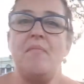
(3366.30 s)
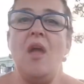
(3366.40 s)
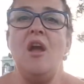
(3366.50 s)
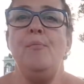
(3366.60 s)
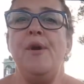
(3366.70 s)

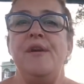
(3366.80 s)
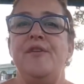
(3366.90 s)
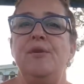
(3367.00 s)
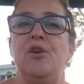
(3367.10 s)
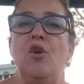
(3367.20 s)
I hope one of
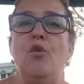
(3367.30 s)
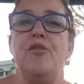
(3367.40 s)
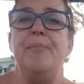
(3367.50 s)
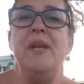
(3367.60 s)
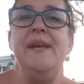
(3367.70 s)
you would call
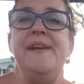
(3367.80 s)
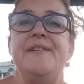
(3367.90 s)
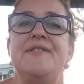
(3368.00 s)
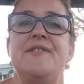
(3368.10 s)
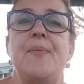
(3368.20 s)
the
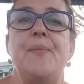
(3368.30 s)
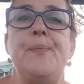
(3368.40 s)
police.